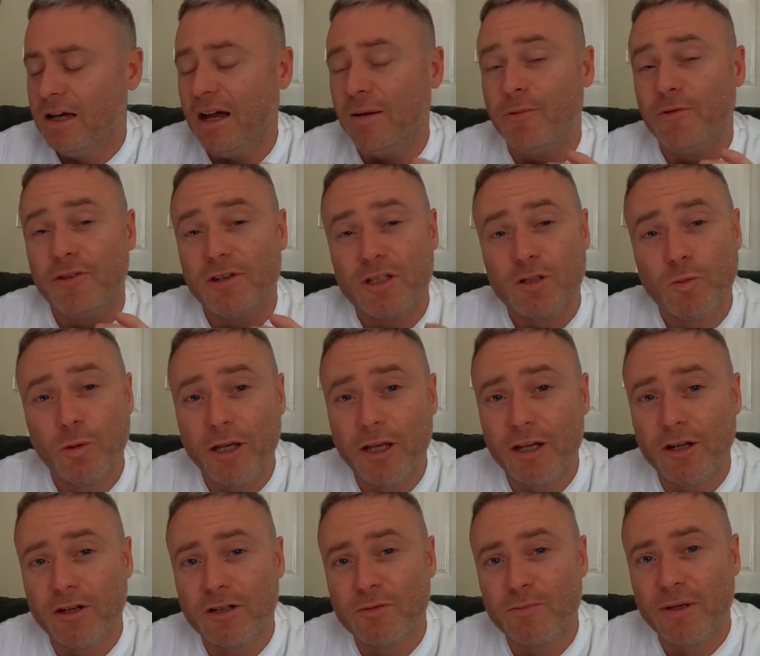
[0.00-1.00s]
And with the
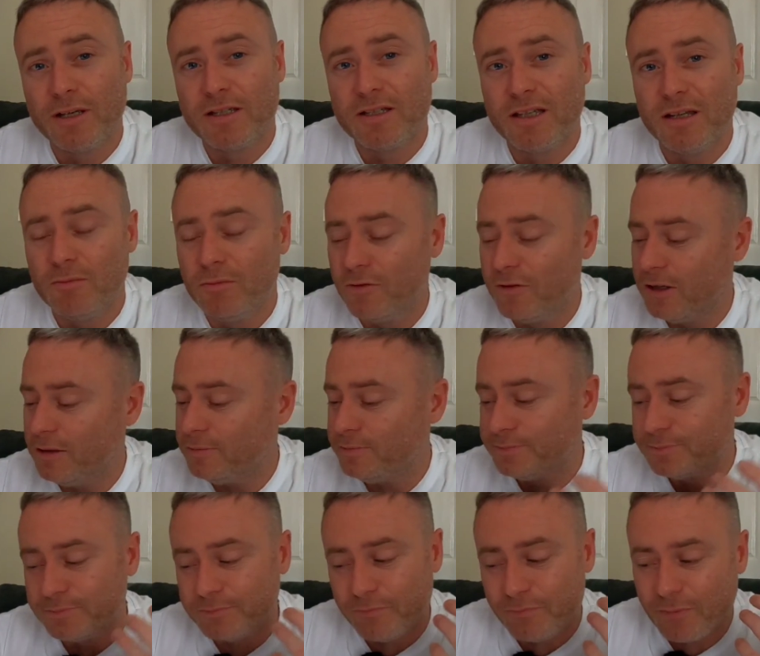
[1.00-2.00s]
sweetness mixed in with it,
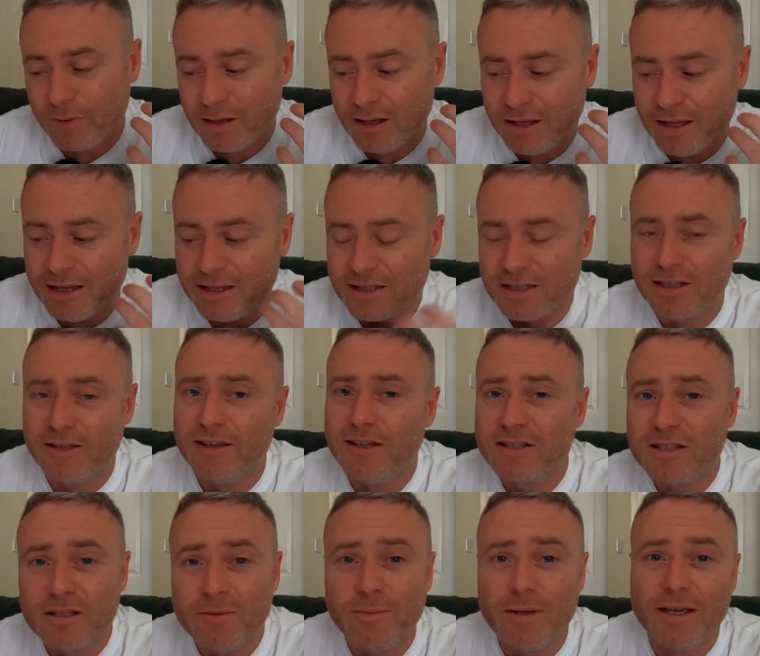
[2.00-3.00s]

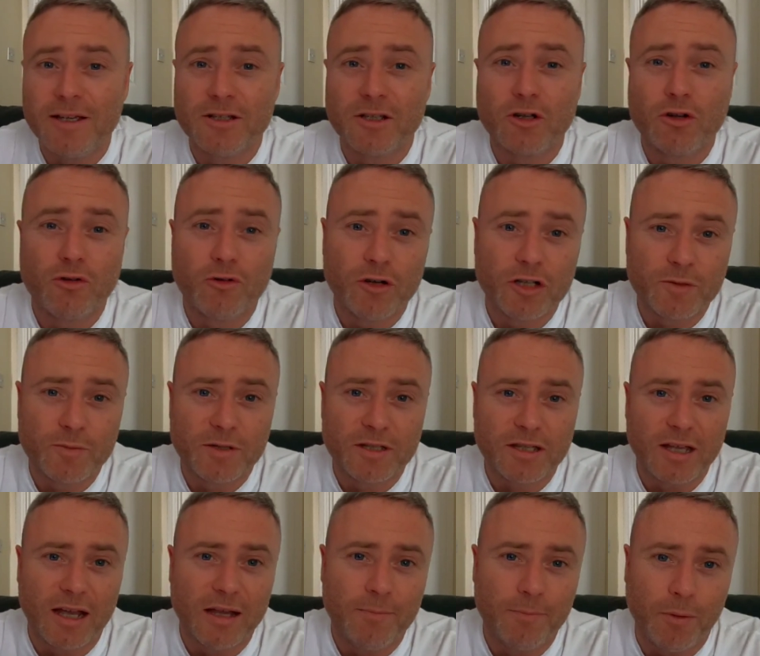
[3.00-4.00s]
this to me is a Christmas
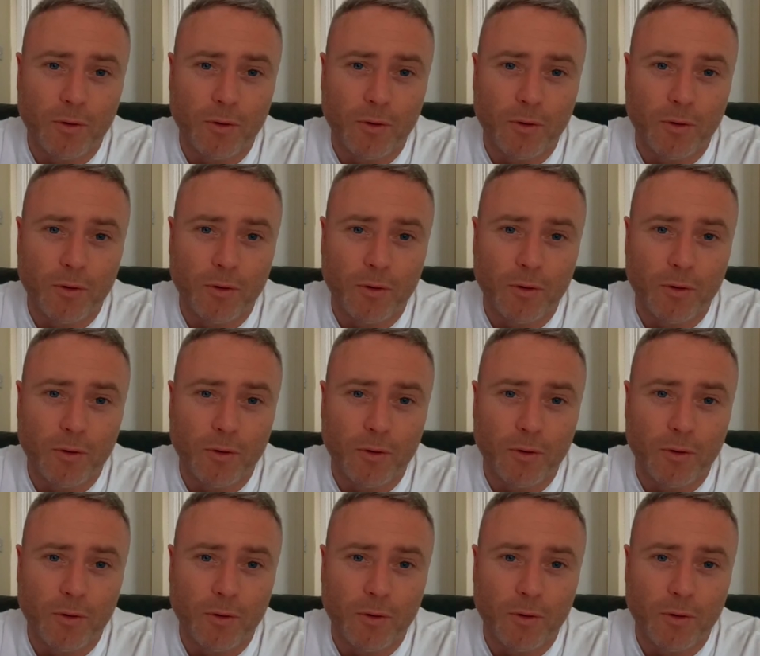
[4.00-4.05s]
Day,